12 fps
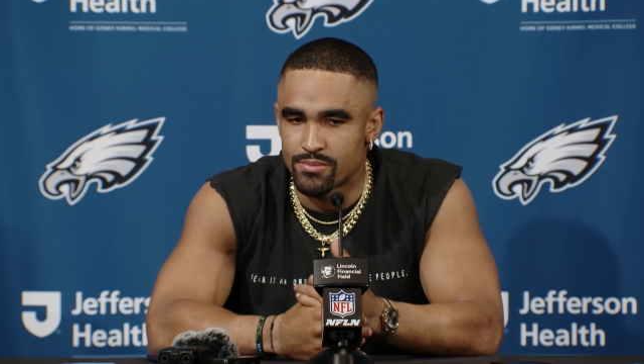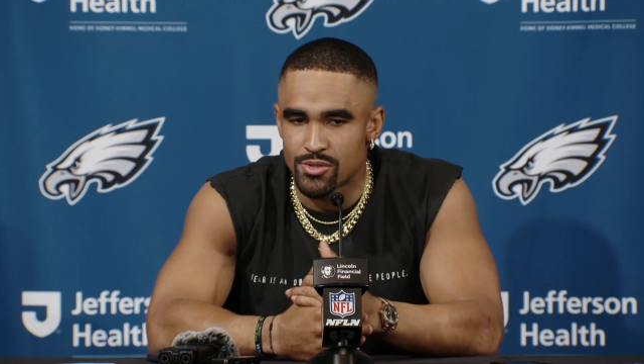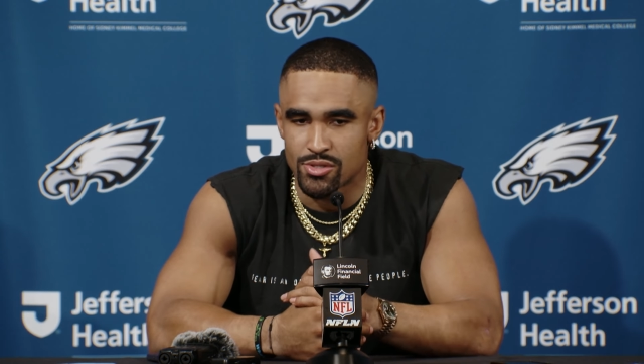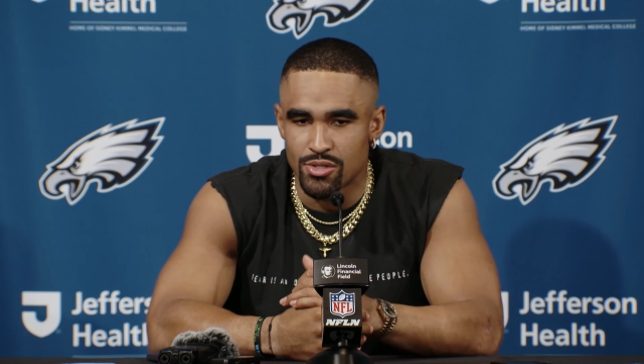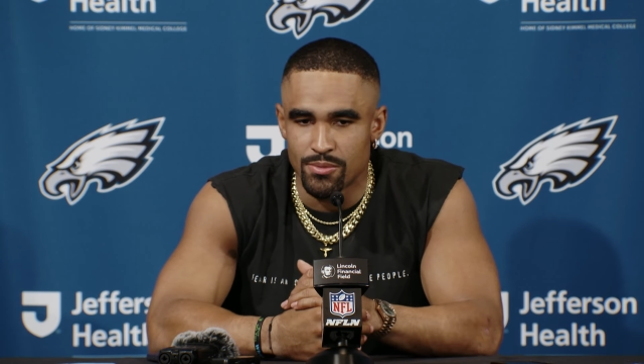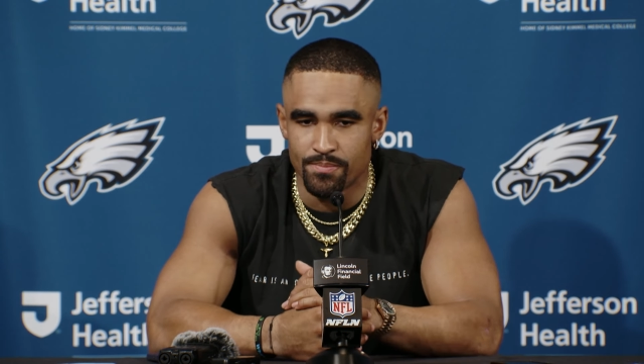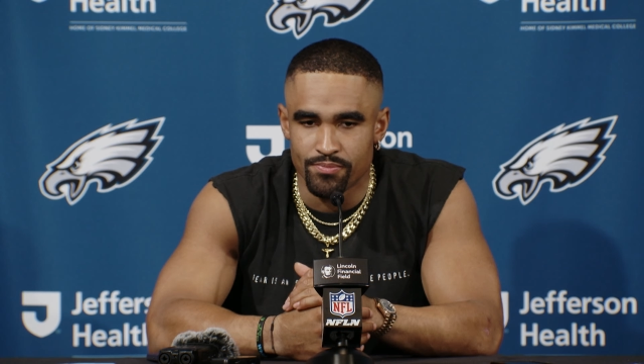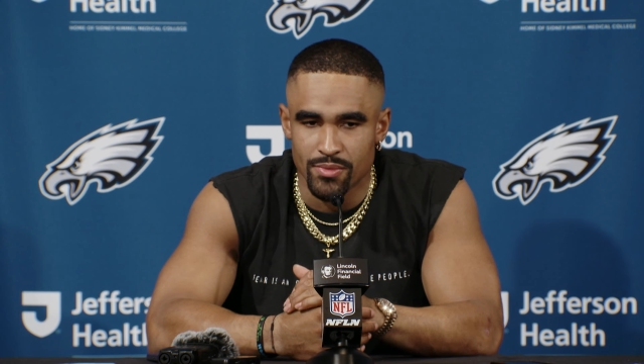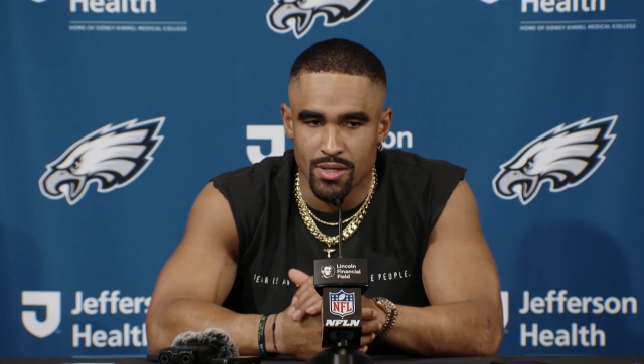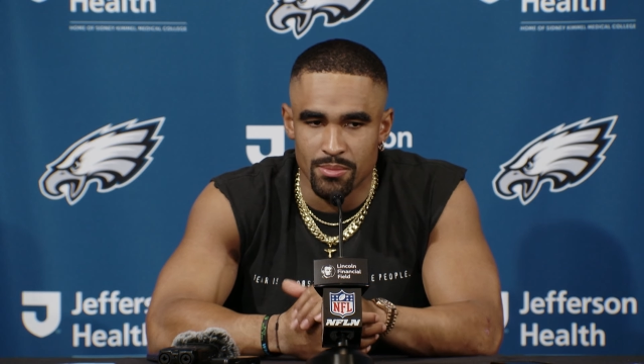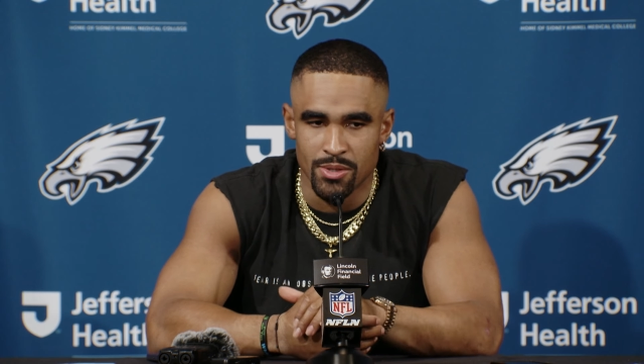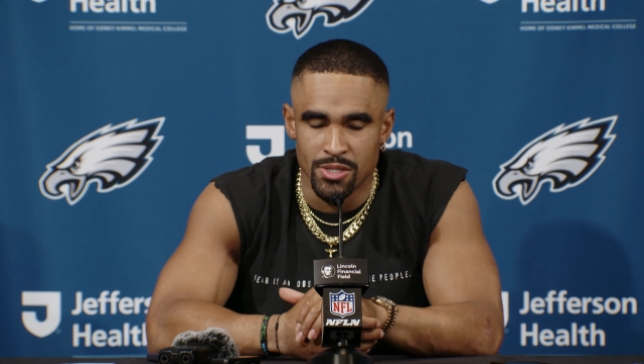And so
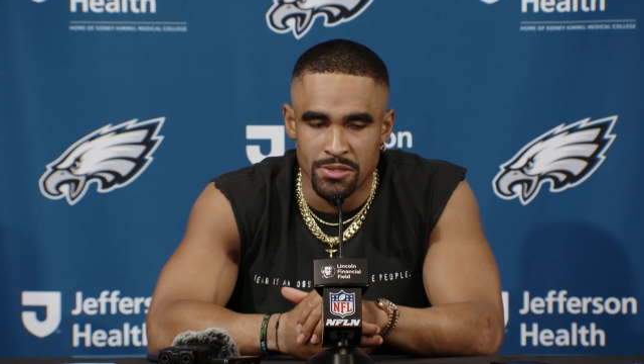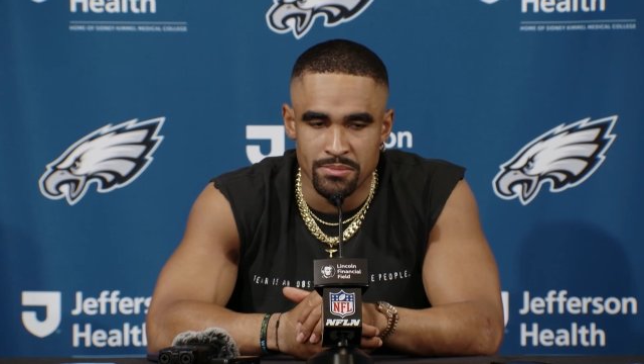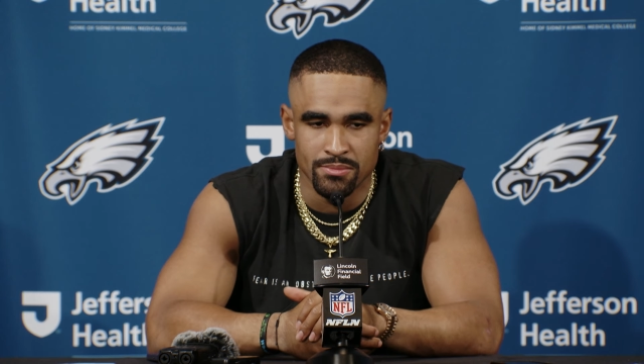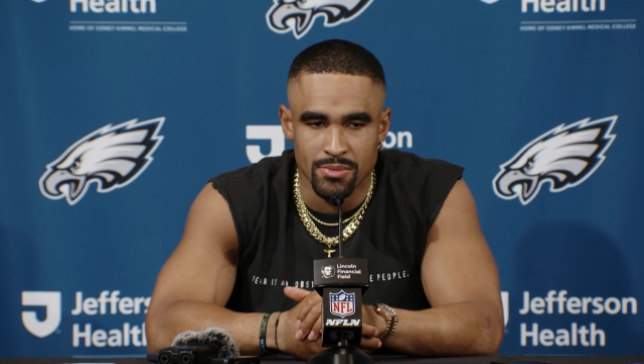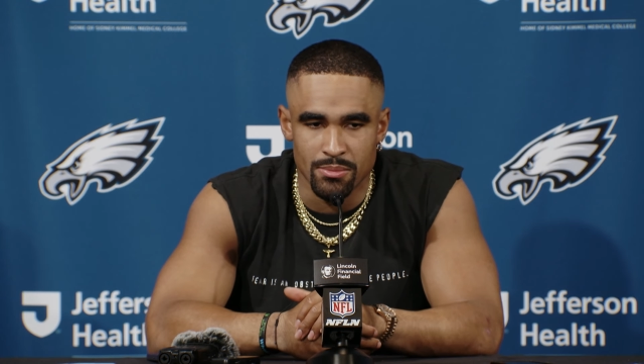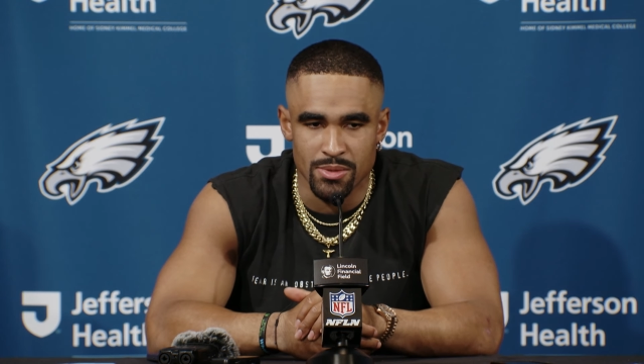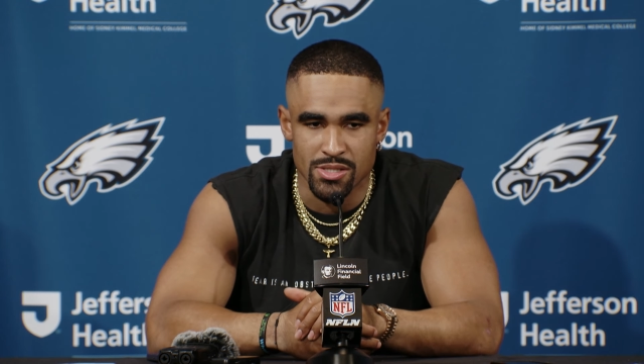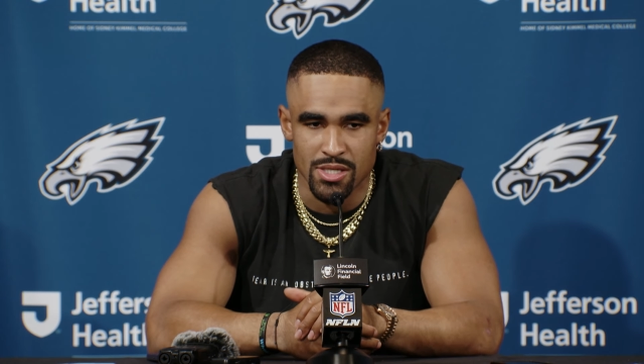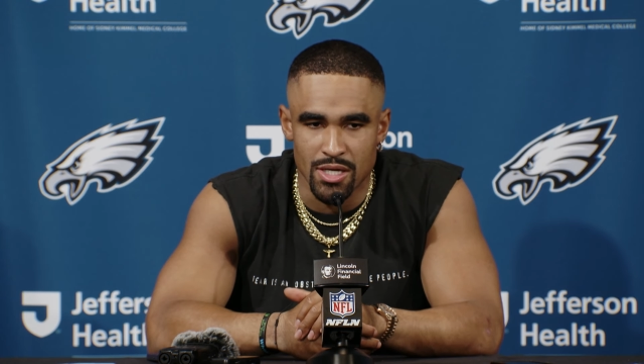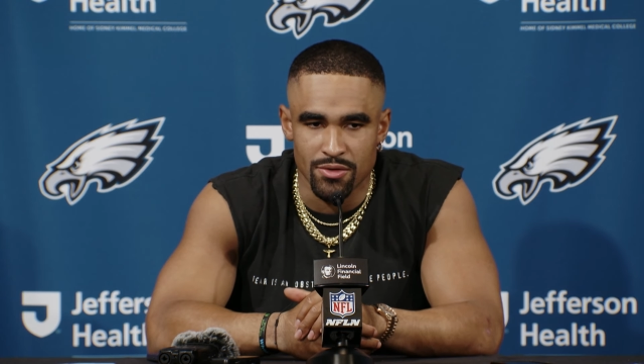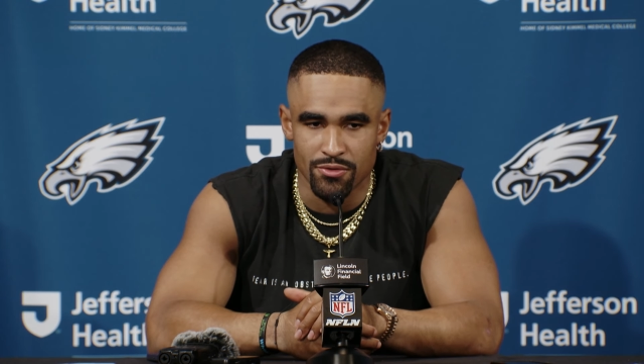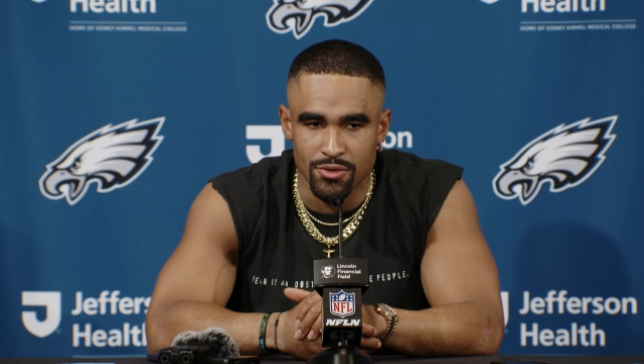I'm um, I'm
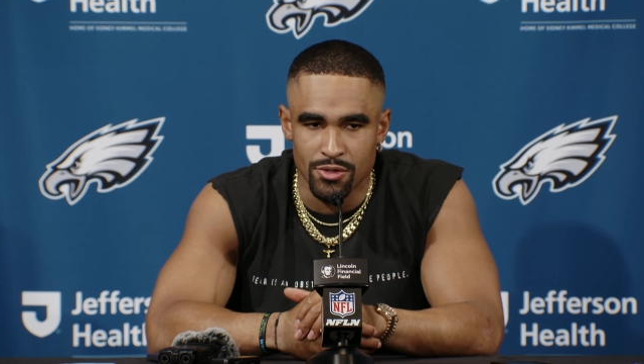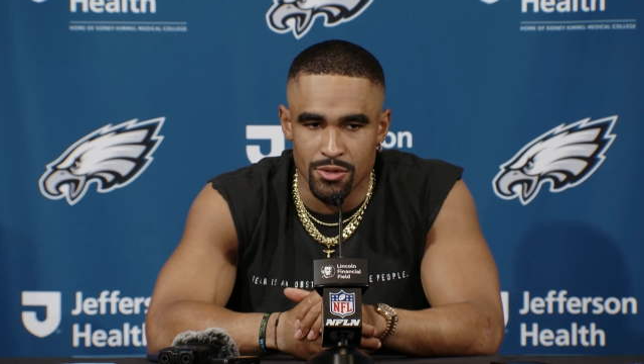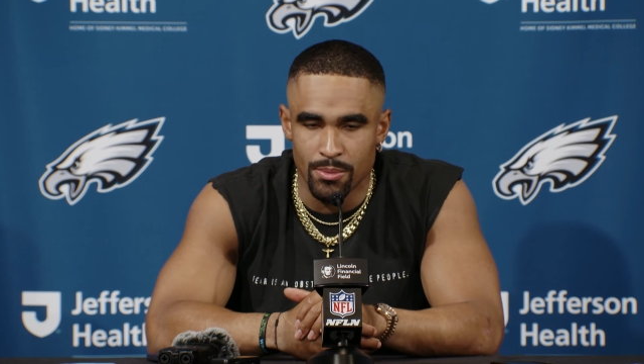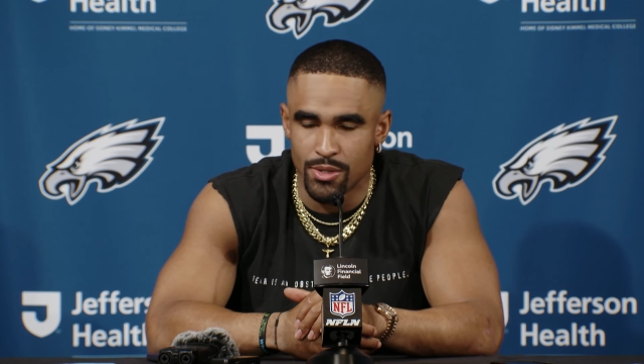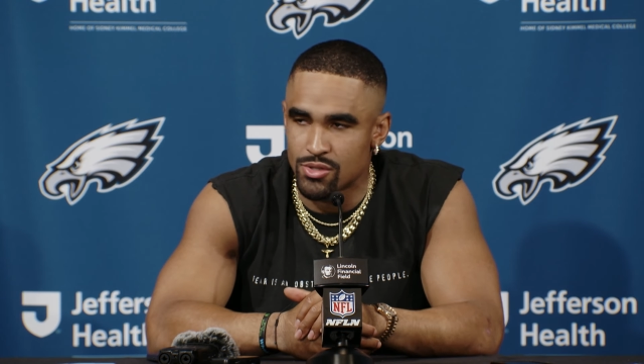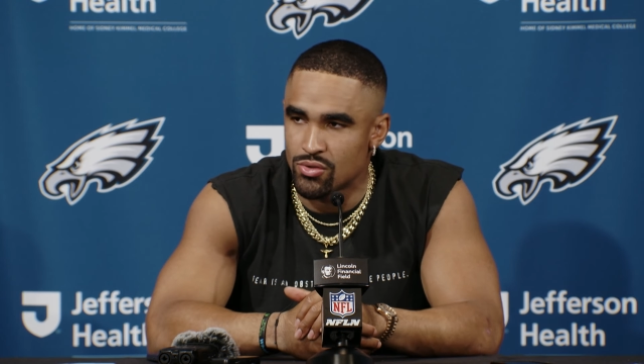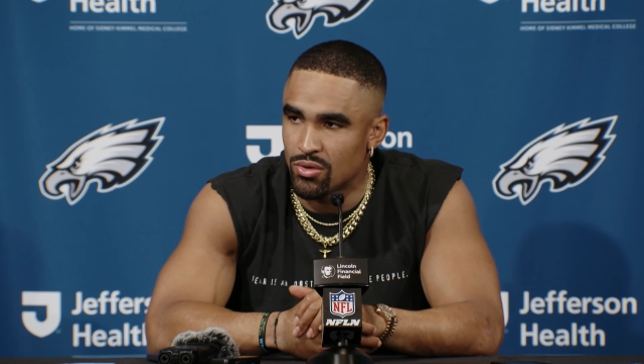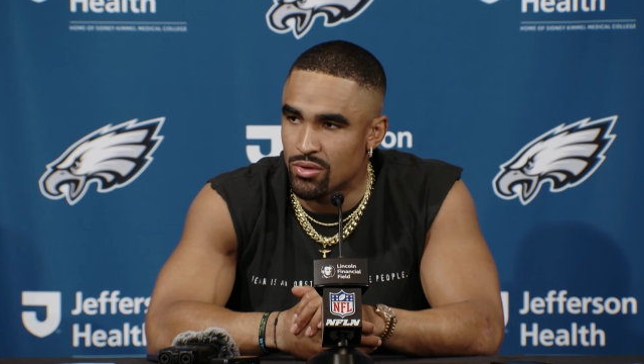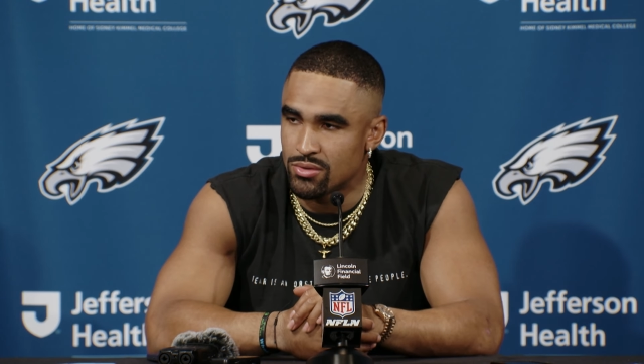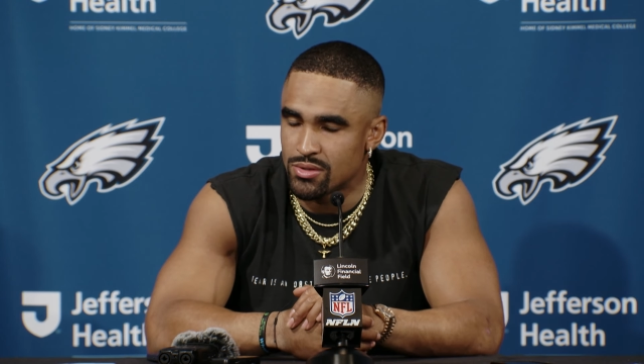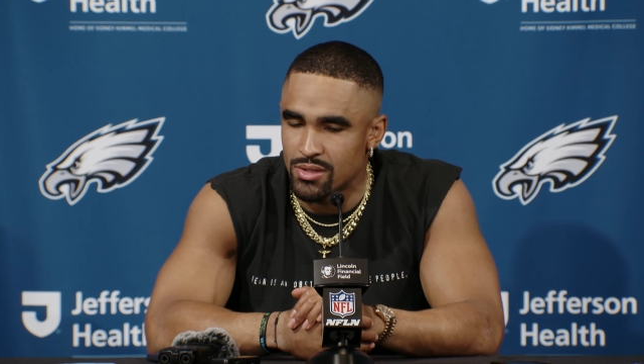excited for him and his growth,